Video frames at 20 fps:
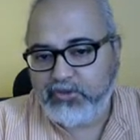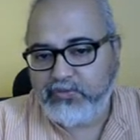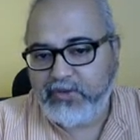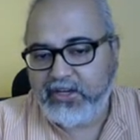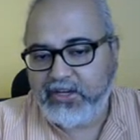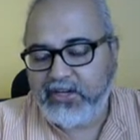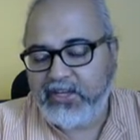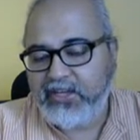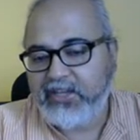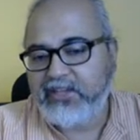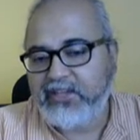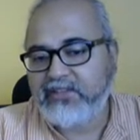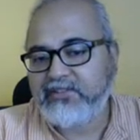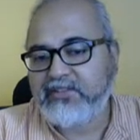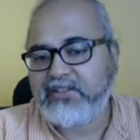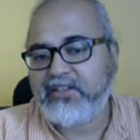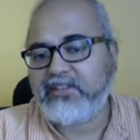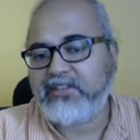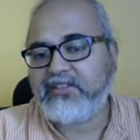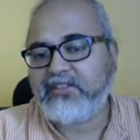where A is
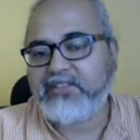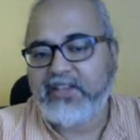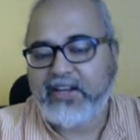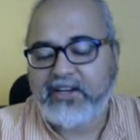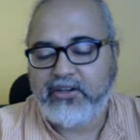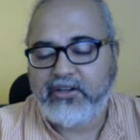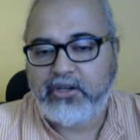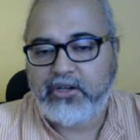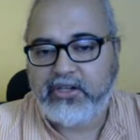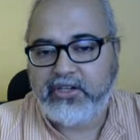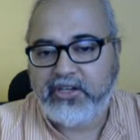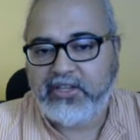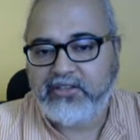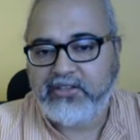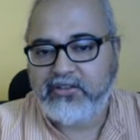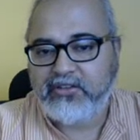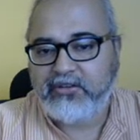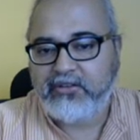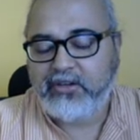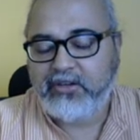the second order
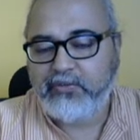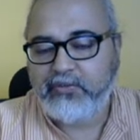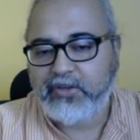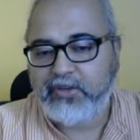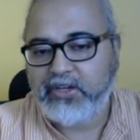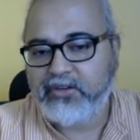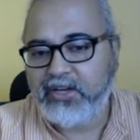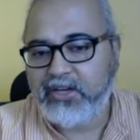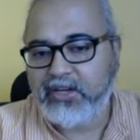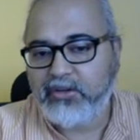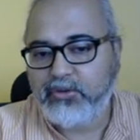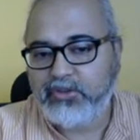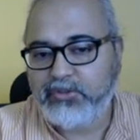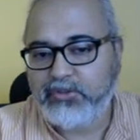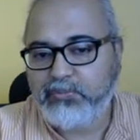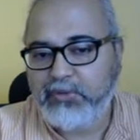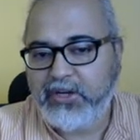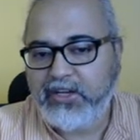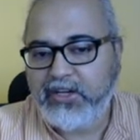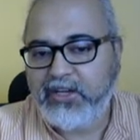tensor that we are trying to
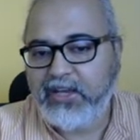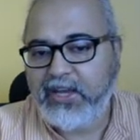split,